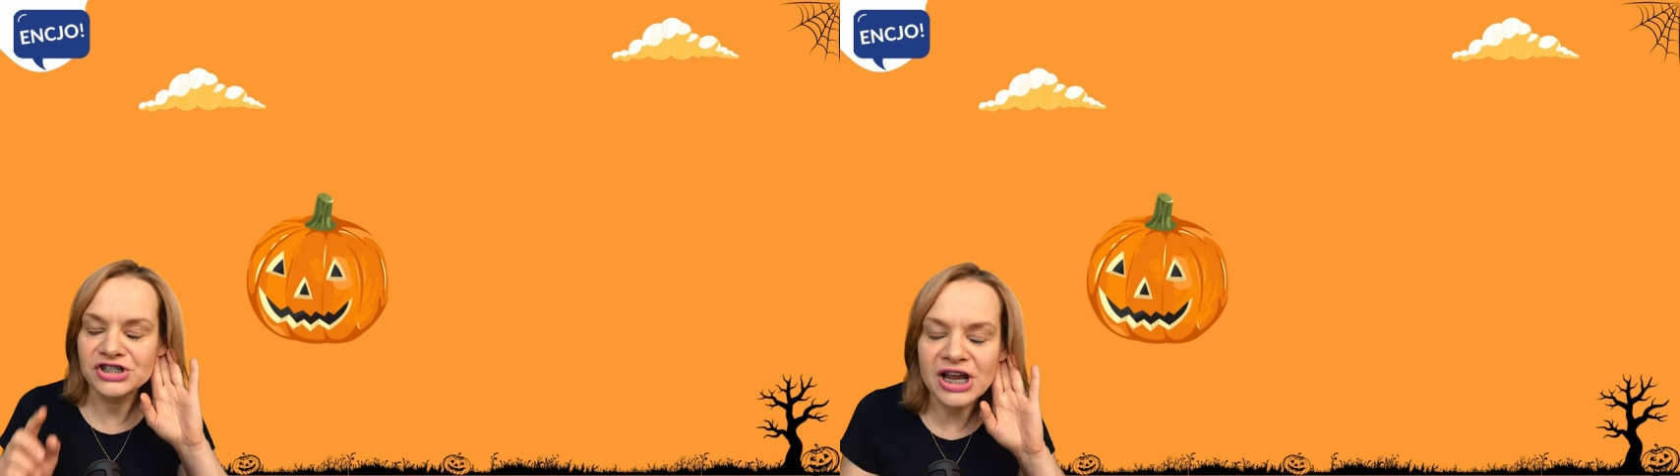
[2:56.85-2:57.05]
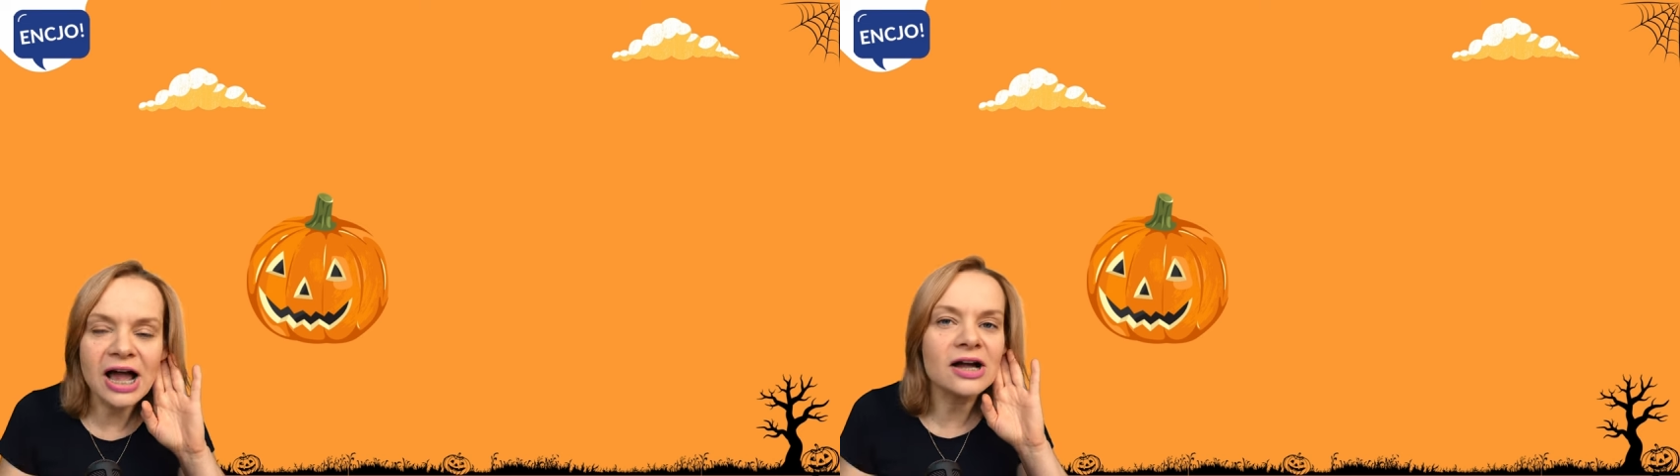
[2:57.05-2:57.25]

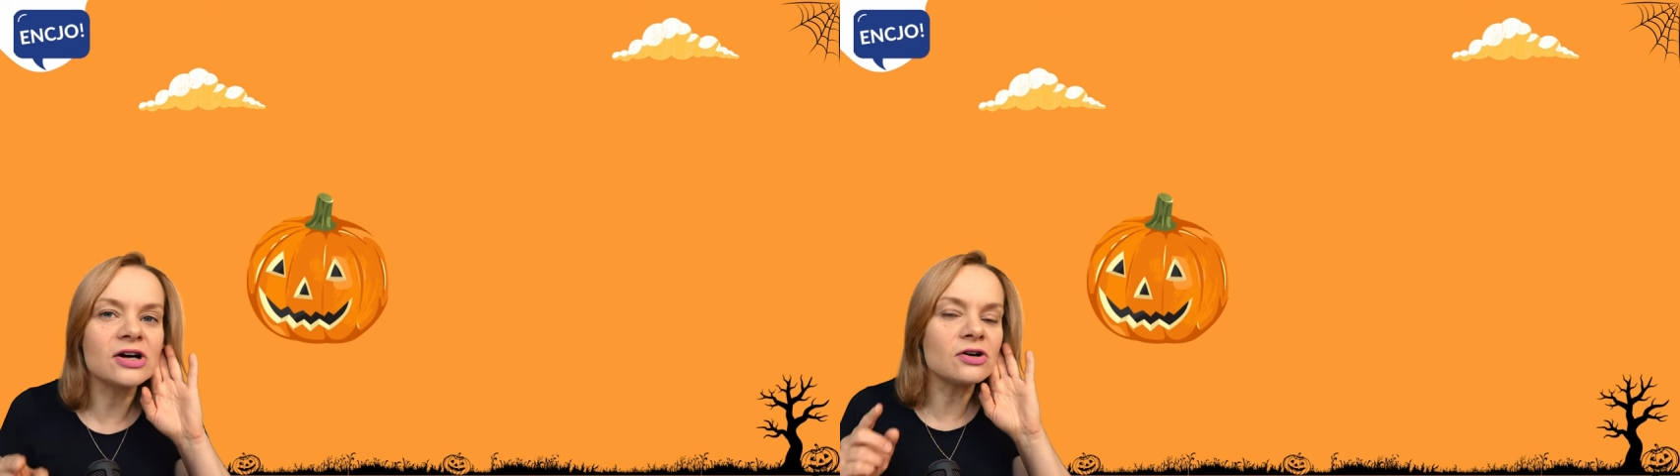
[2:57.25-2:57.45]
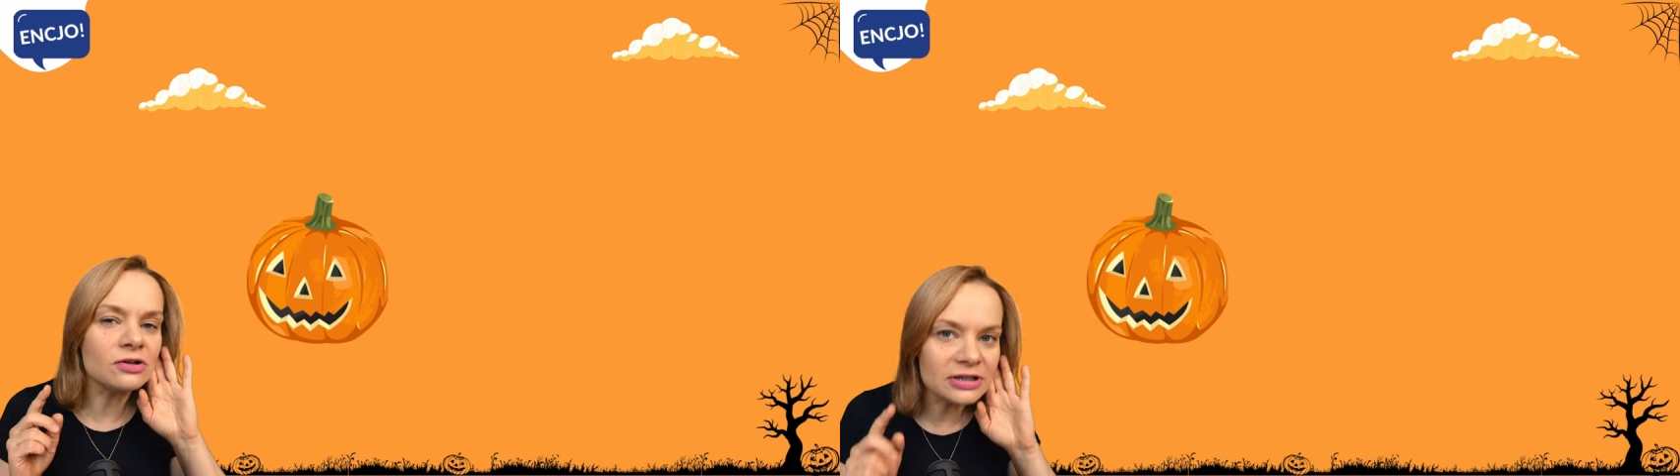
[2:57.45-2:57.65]

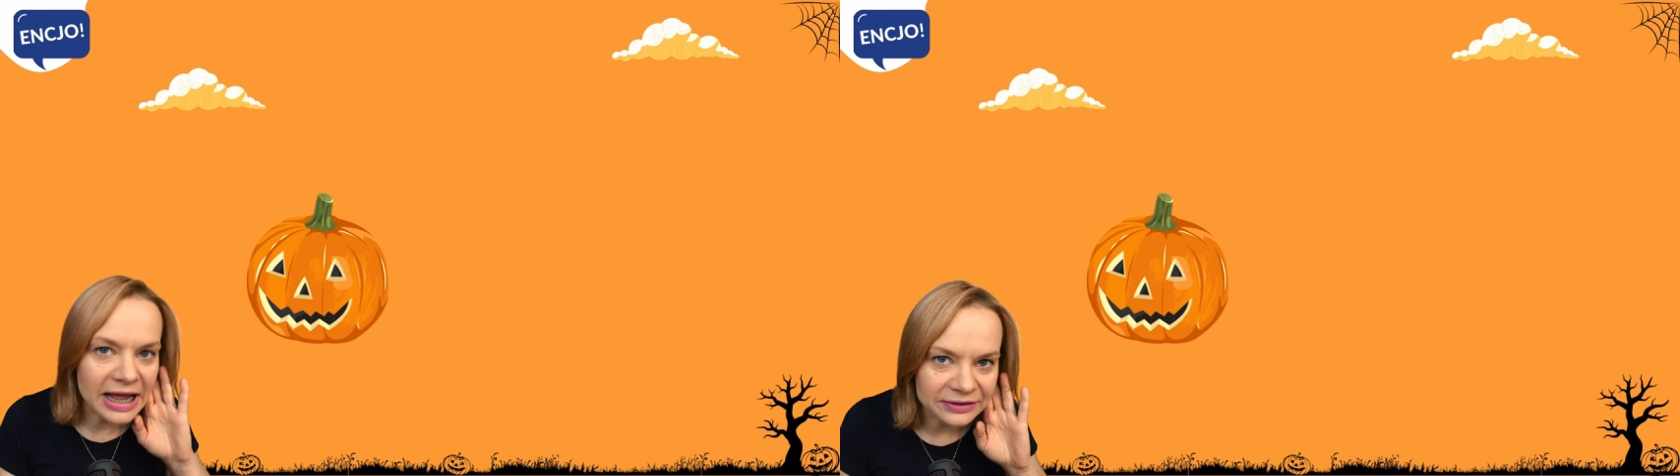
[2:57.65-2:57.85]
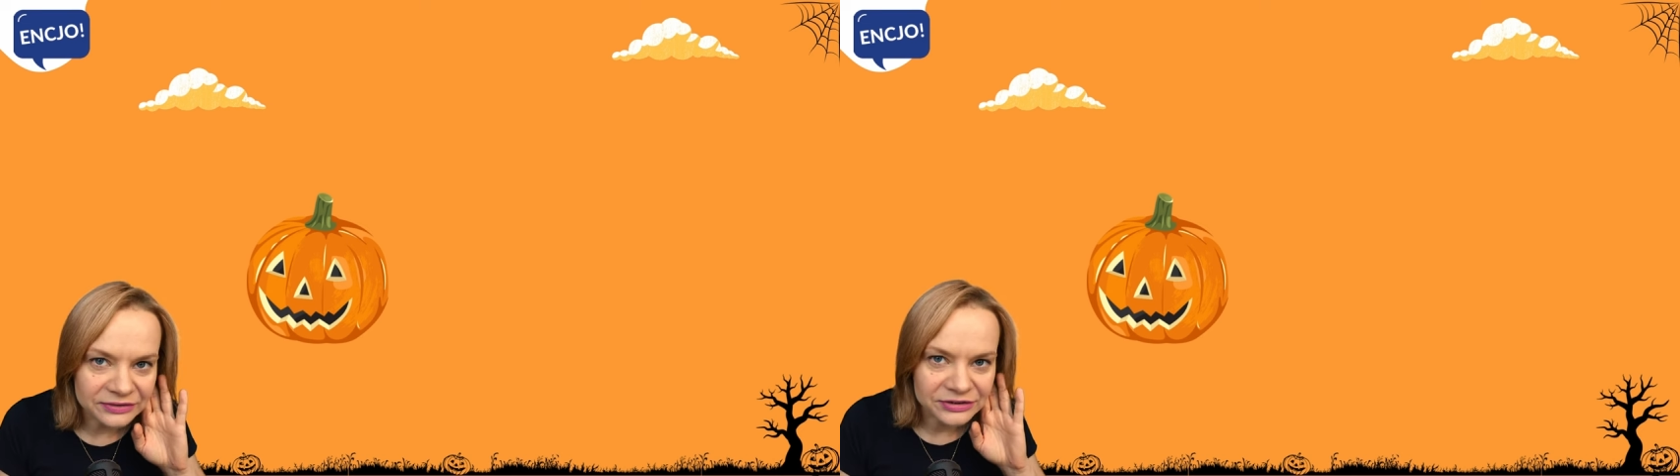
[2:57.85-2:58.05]

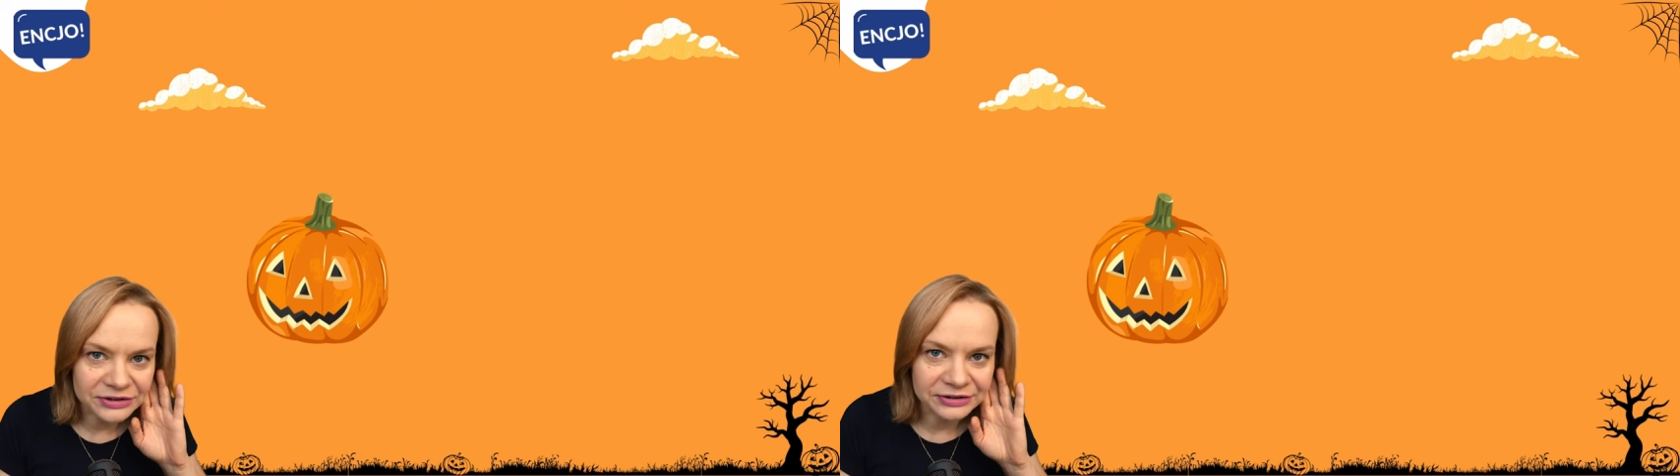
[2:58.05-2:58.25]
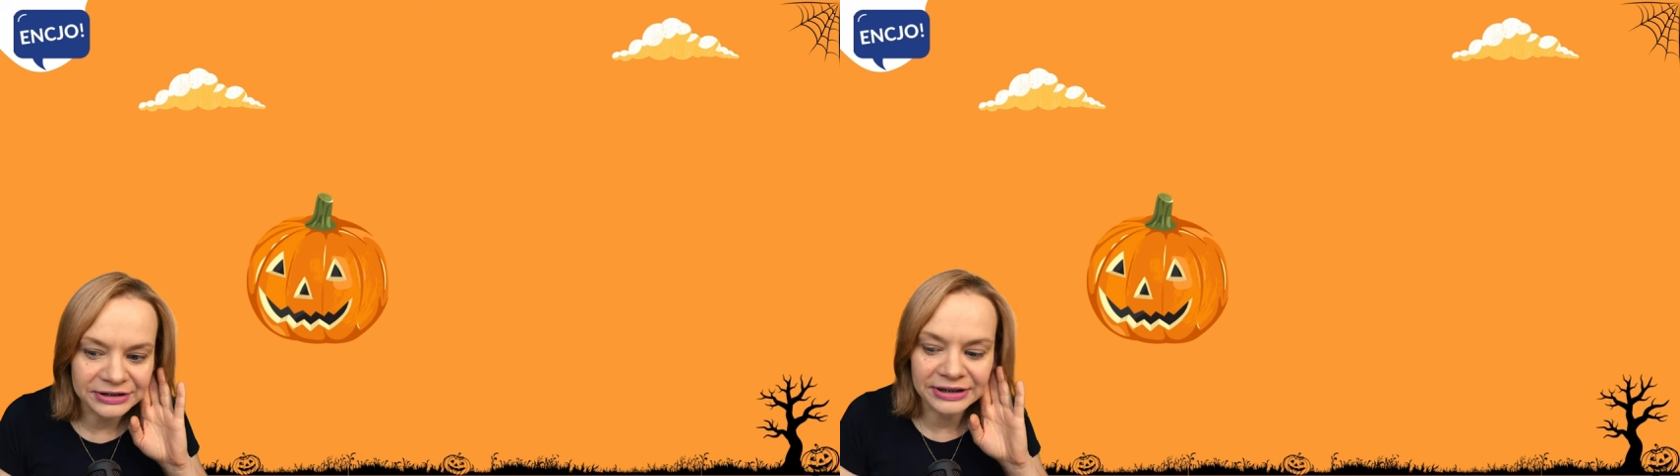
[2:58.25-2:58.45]

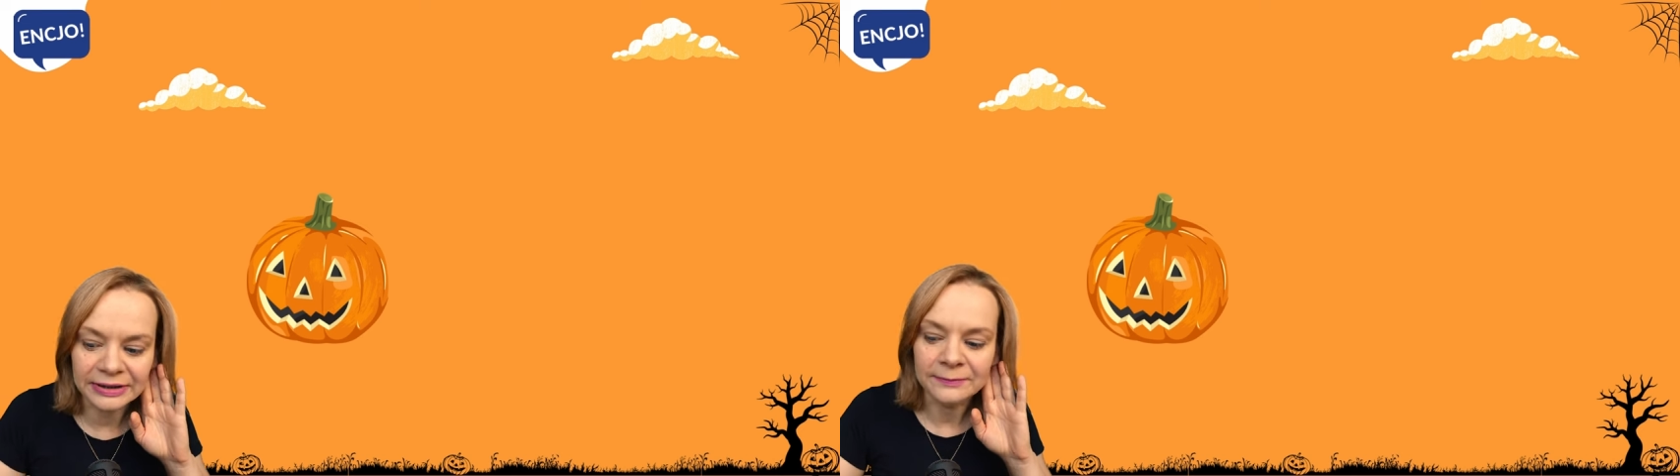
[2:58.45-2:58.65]
Jack-o-lantern.